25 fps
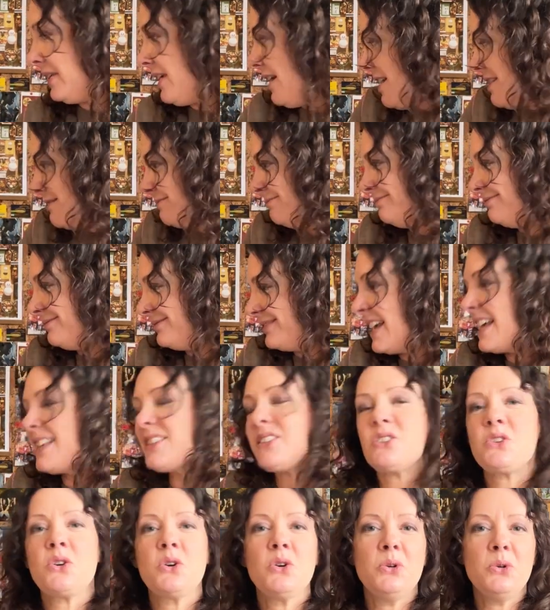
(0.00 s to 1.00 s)
yeah,
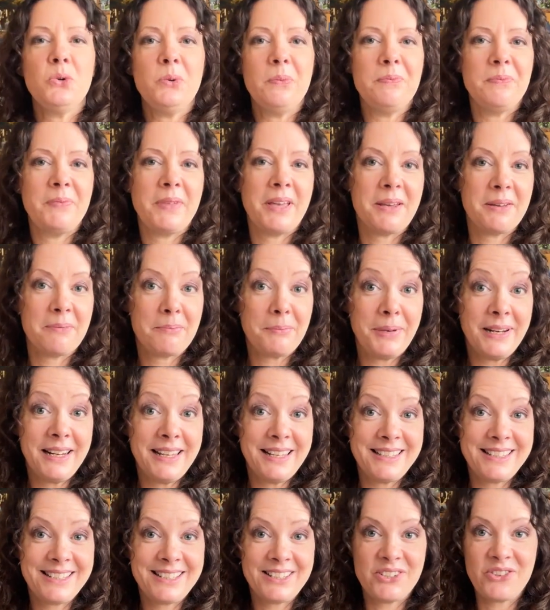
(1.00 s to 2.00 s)
that's cool.
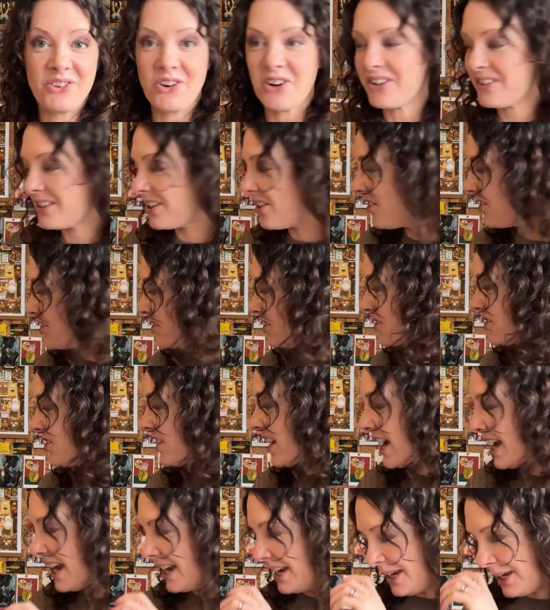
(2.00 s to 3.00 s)
Pleased to try the
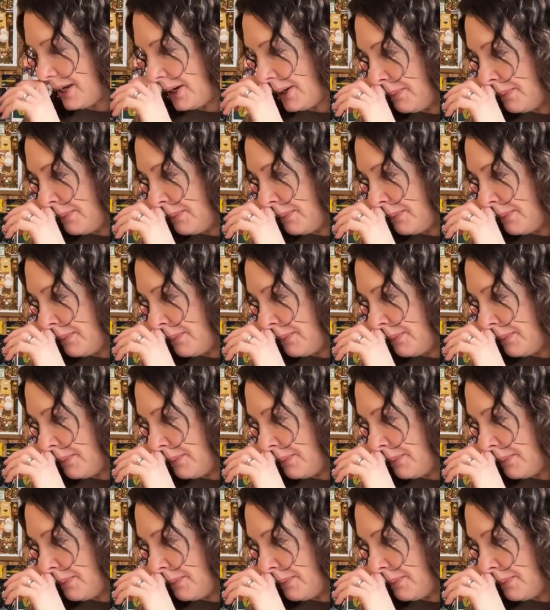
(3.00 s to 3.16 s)
gochujang.